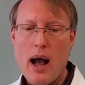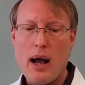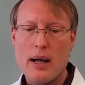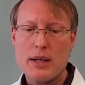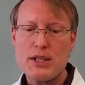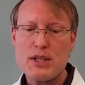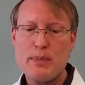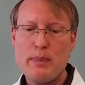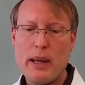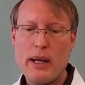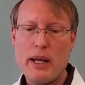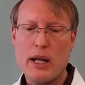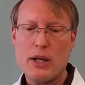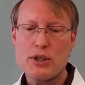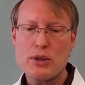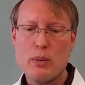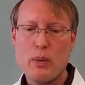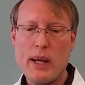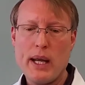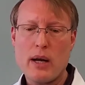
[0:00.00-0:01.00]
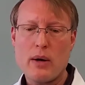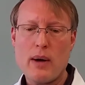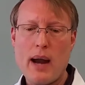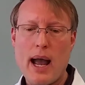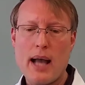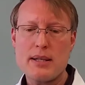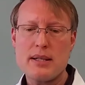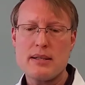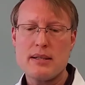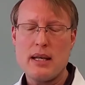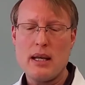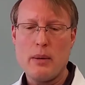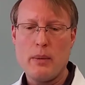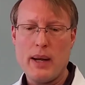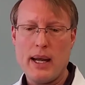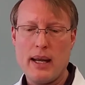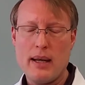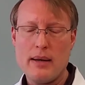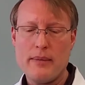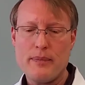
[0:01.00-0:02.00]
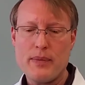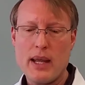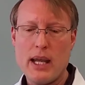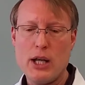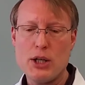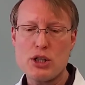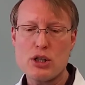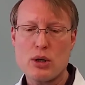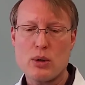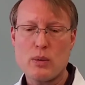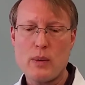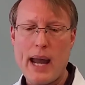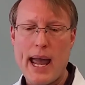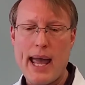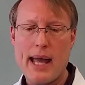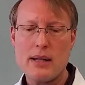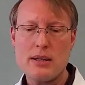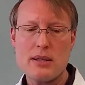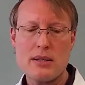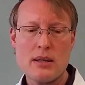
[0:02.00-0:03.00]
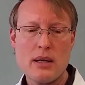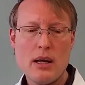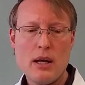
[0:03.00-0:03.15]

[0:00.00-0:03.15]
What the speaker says: spinach, wheatgrass, seaweed. Eat your reds.